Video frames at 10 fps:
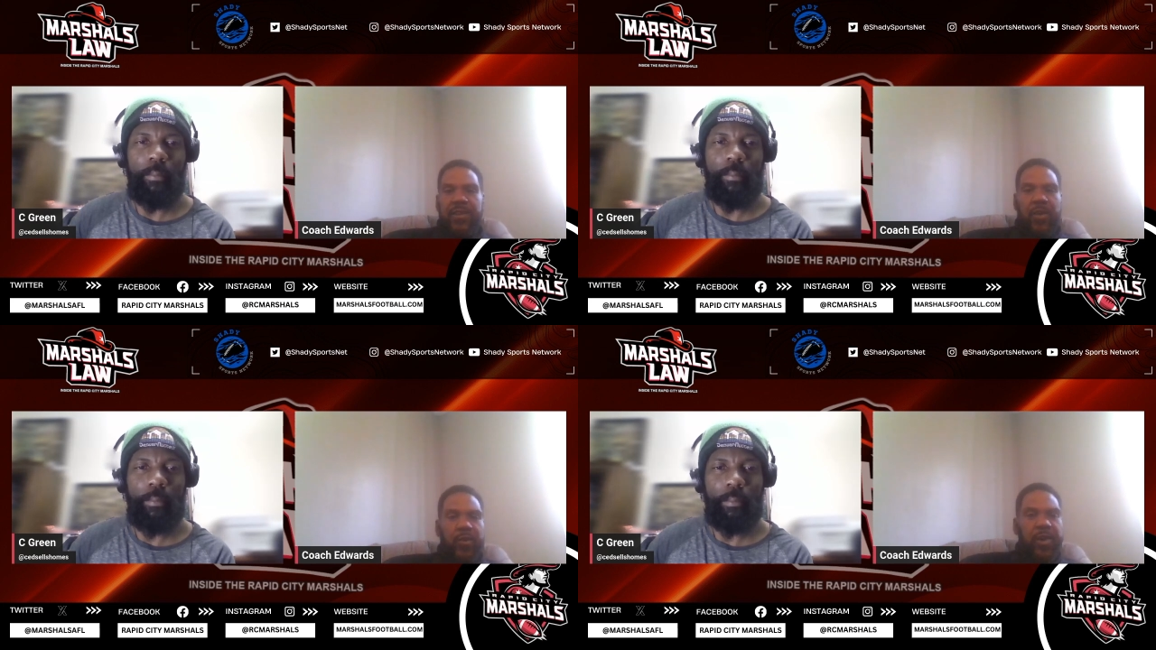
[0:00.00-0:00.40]
Speaker 1: you
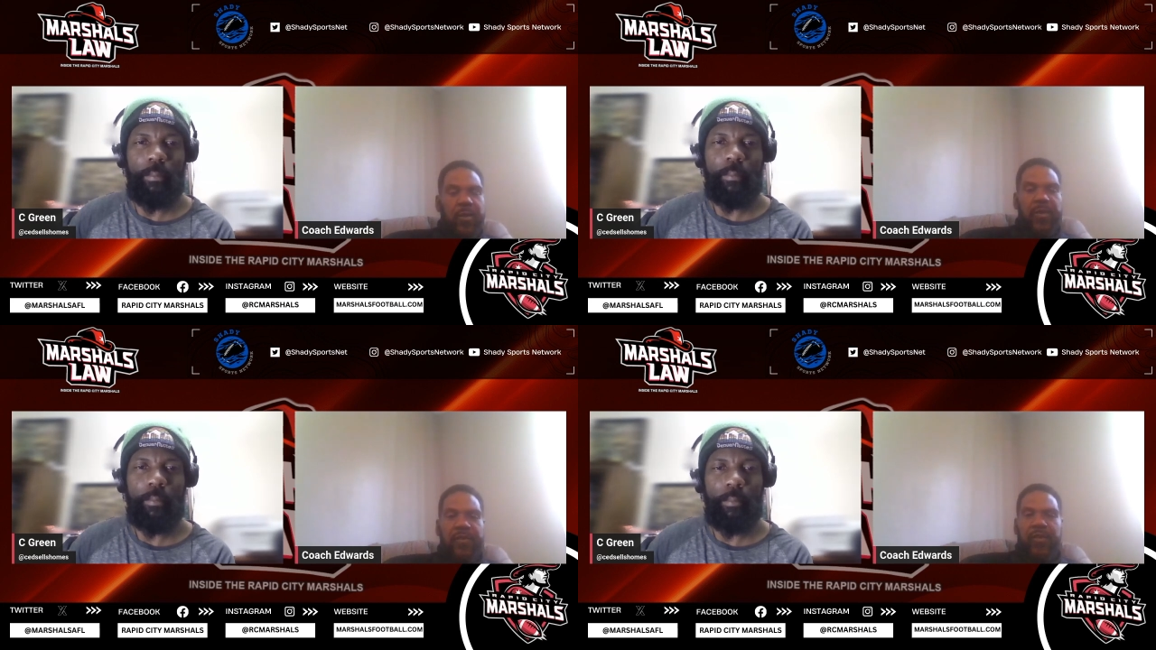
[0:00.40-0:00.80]
know, we're
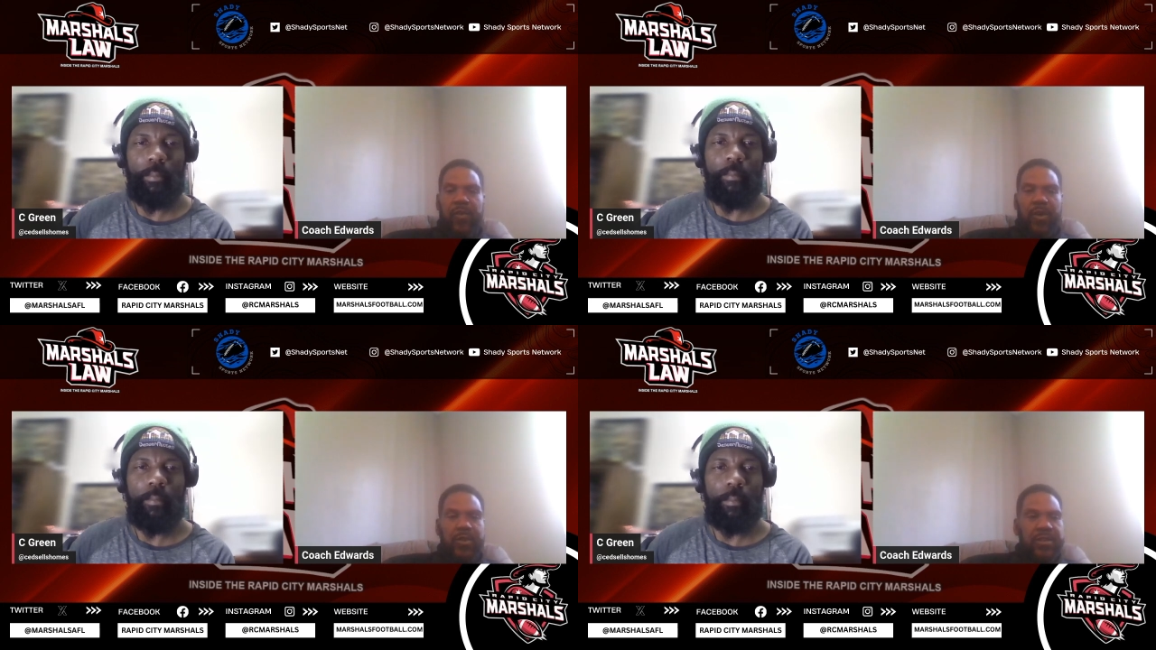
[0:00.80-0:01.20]
gonna be
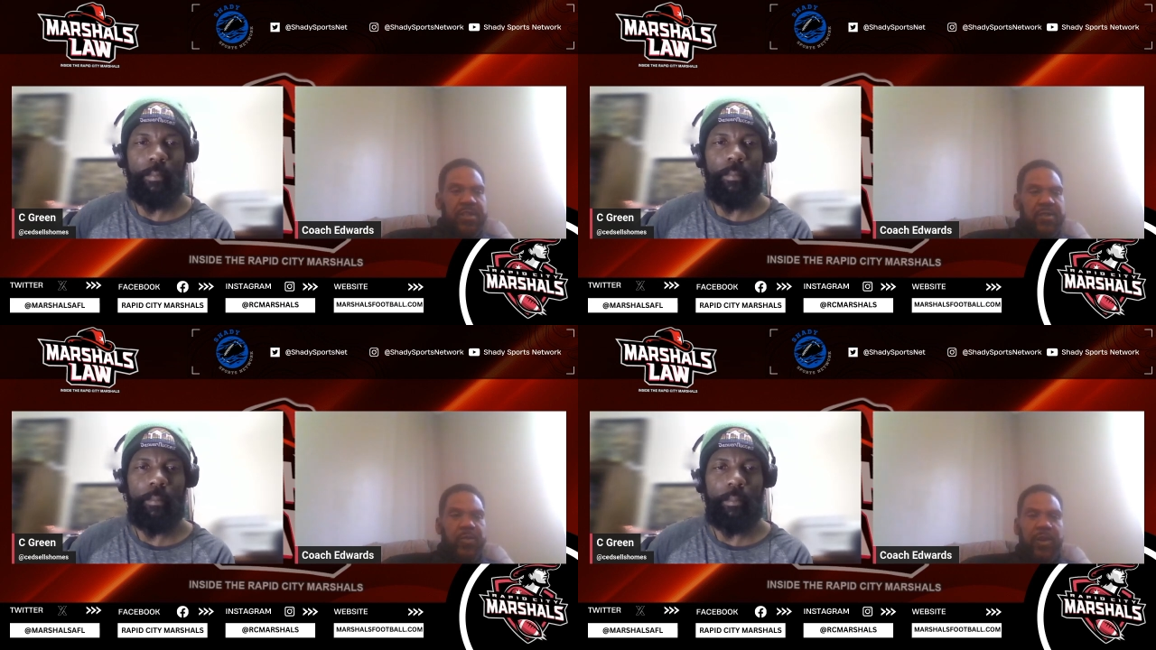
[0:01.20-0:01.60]

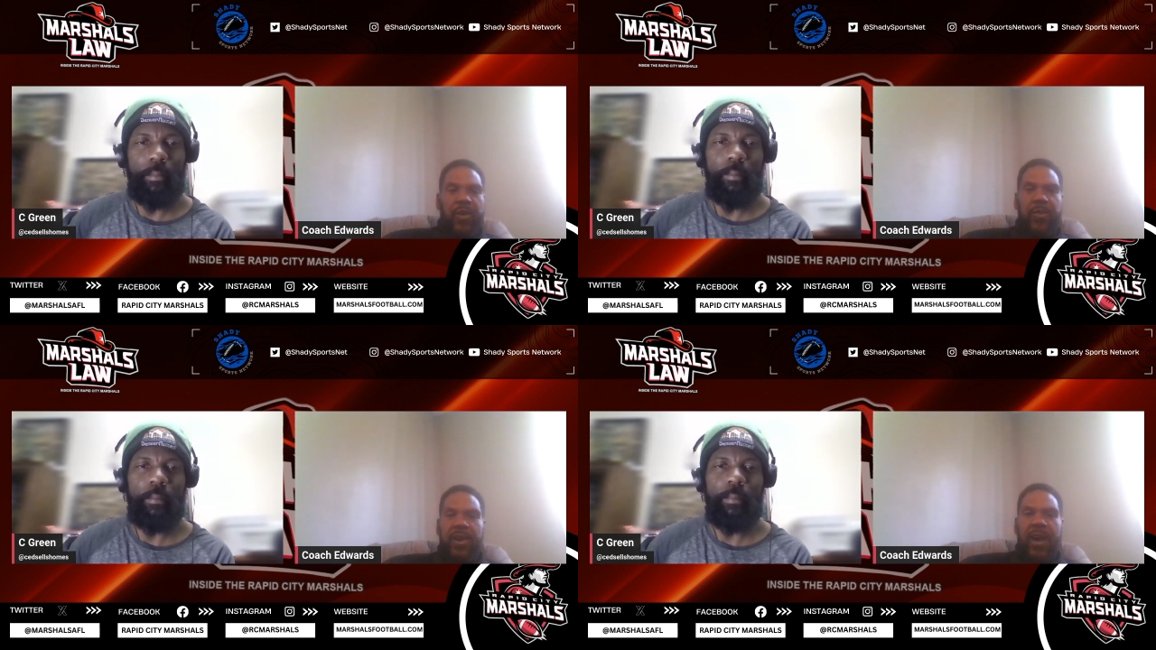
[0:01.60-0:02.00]
ferocious, we're
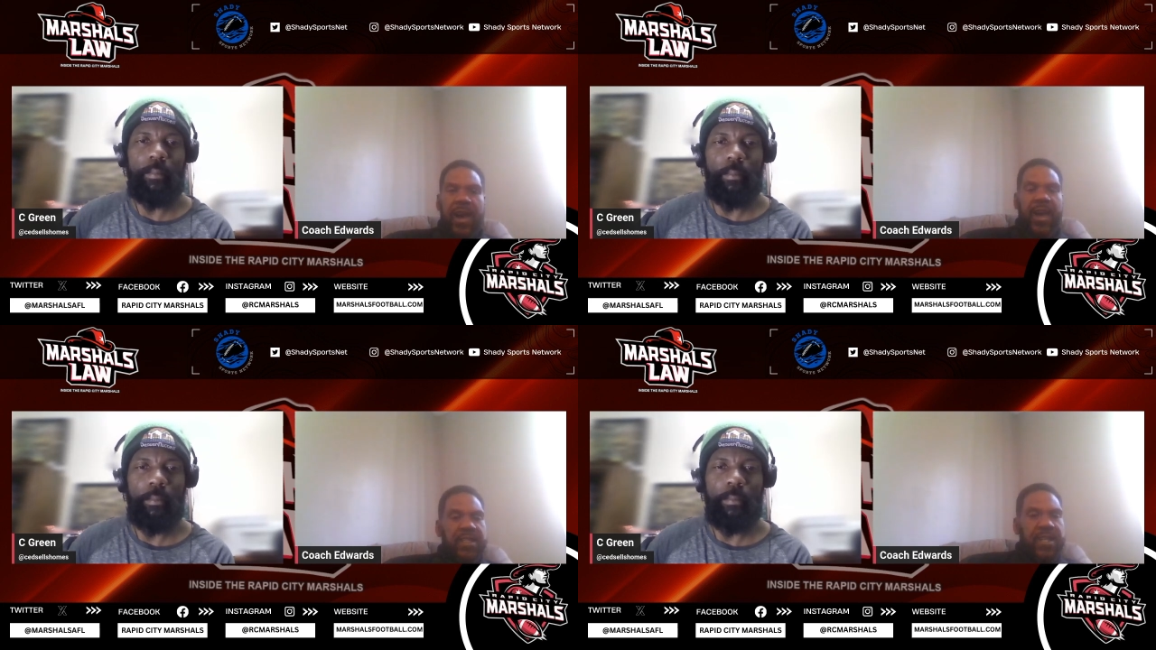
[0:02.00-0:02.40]
gonna be
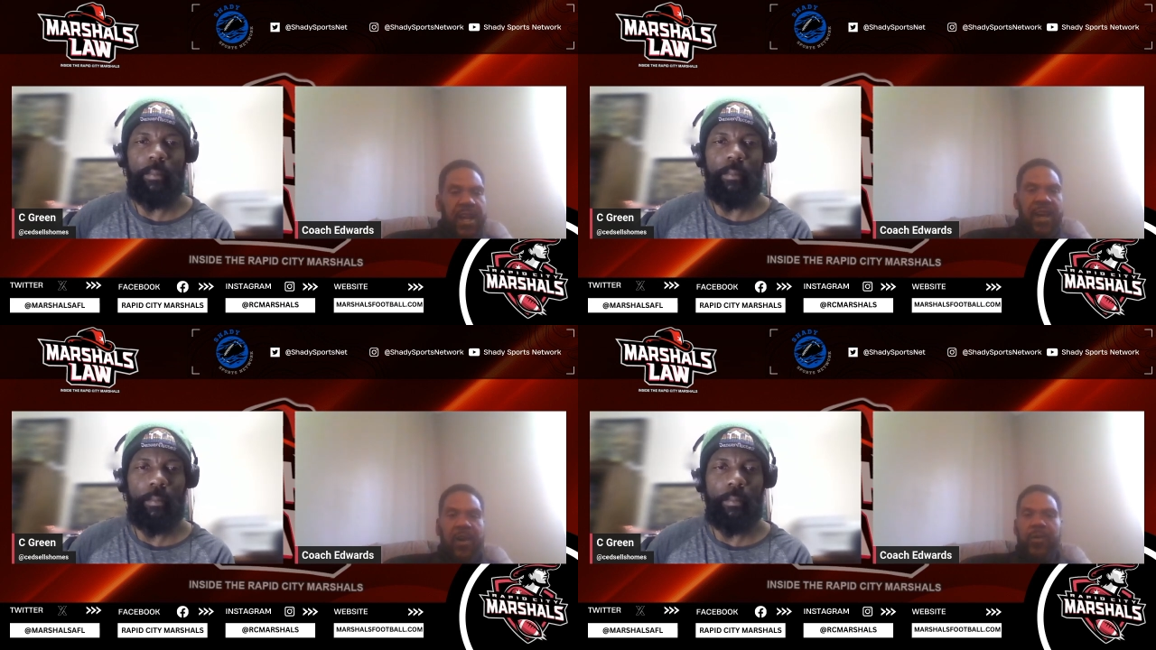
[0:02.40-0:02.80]

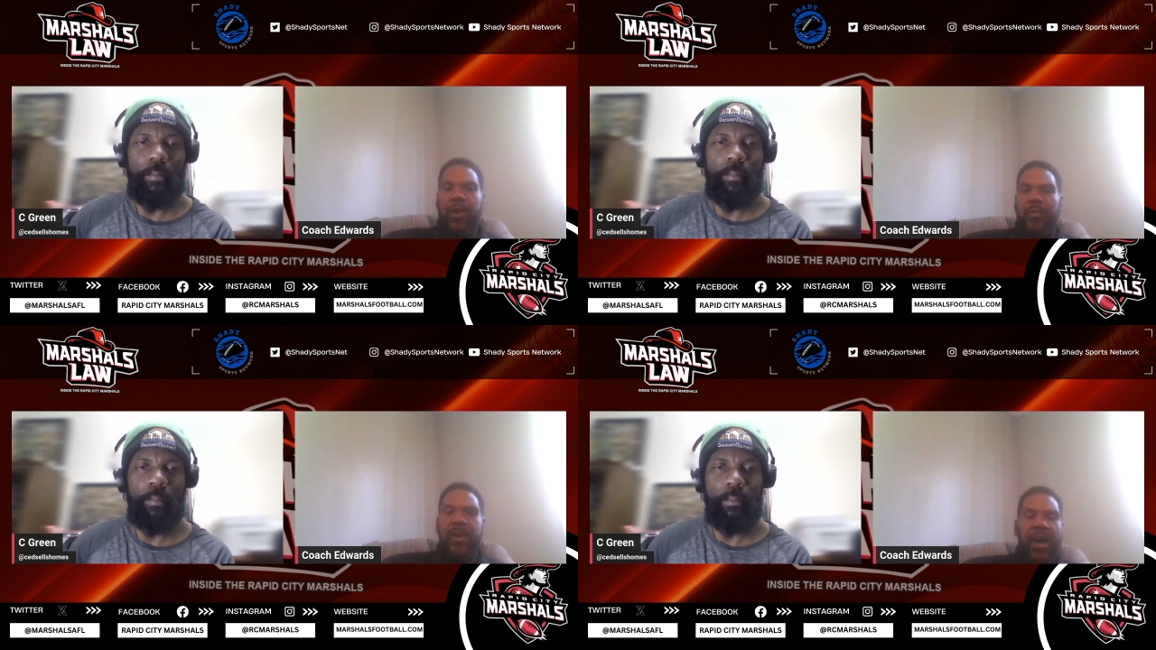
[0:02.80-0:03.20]
agile, we're
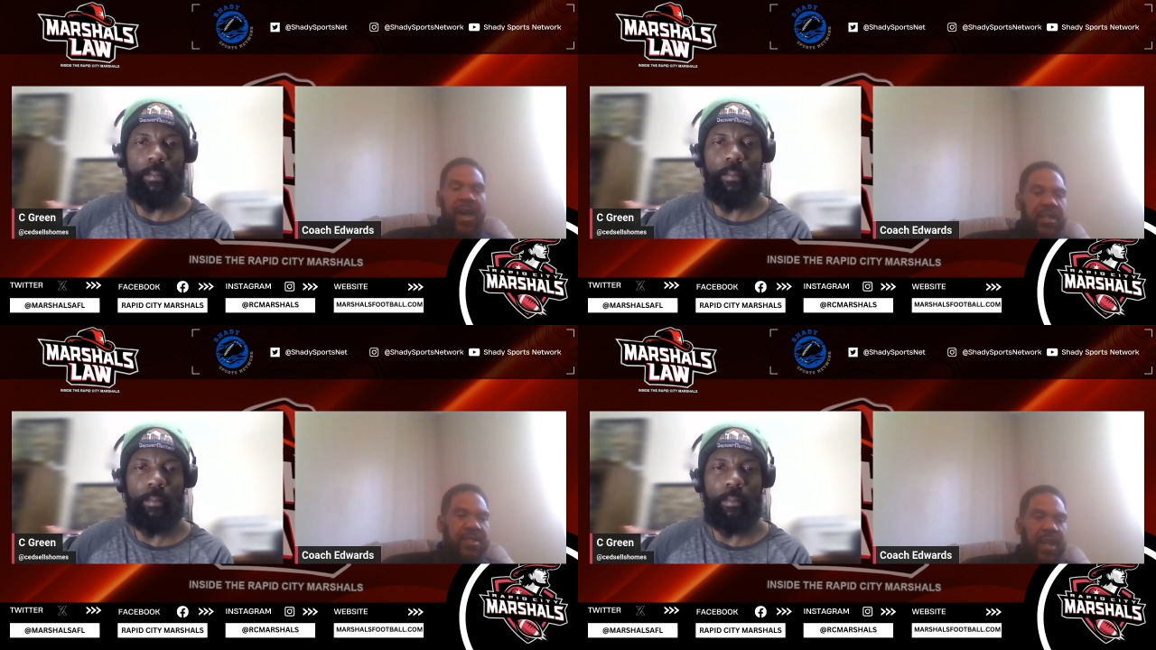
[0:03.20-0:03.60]
gonna be
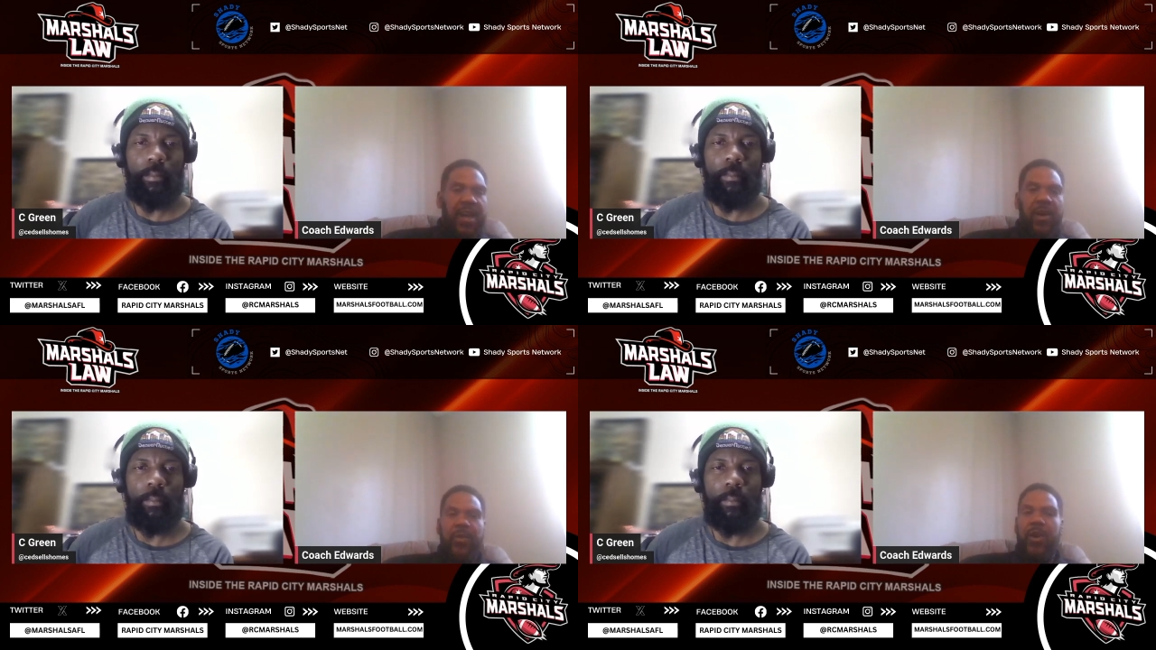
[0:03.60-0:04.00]

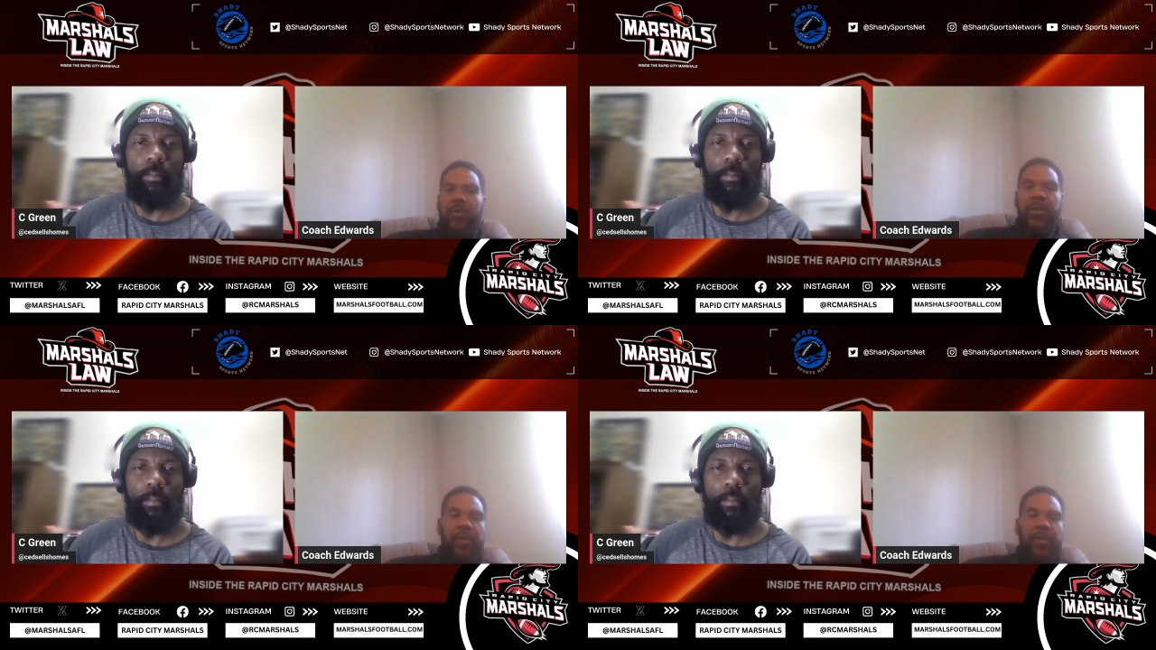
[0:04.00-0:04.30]
hostile, we're gonna be